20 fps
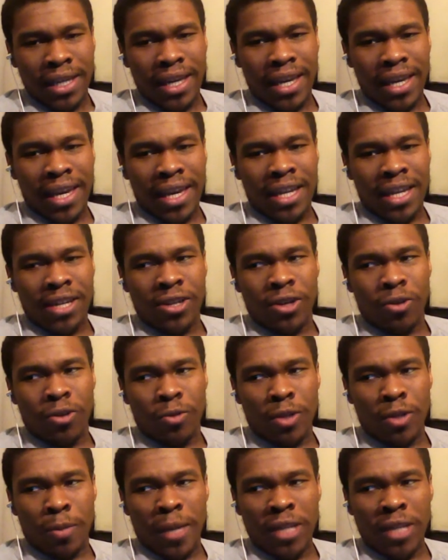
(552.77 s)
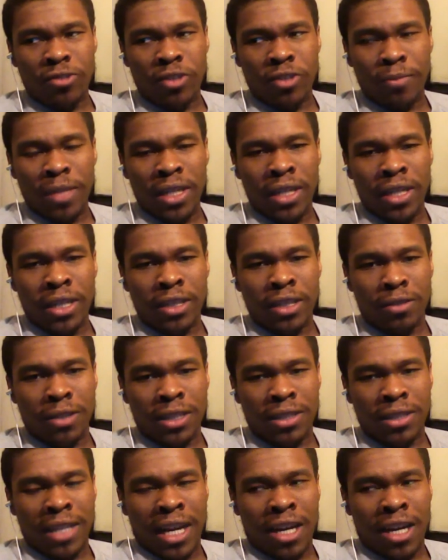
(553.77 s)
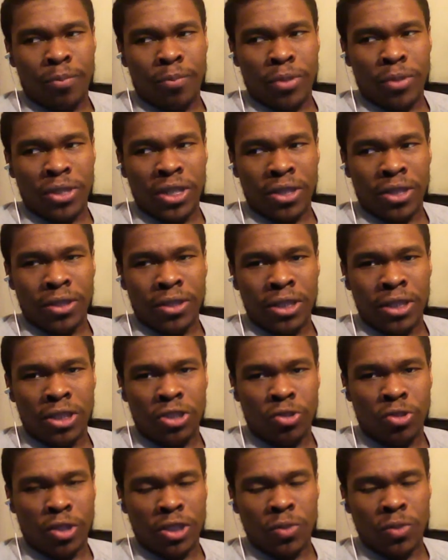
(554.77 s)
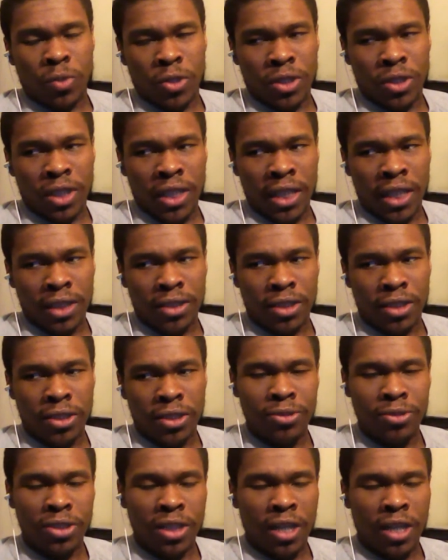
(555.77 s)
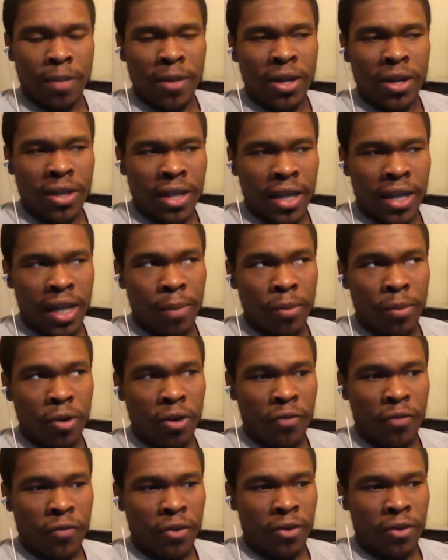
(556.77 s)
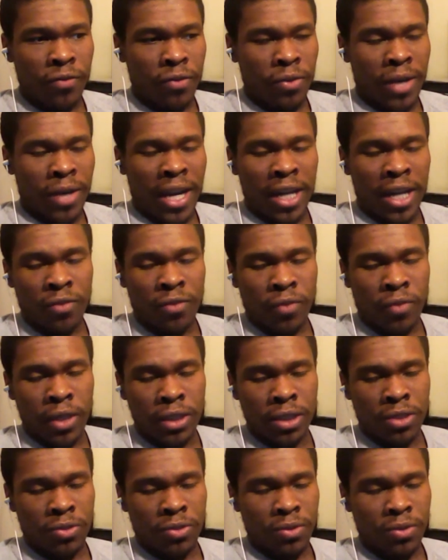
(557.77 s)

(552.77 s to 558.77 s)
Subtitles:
And, the mainstream media is not a particularly trustworthy institution in America anymore for a variety of reasons,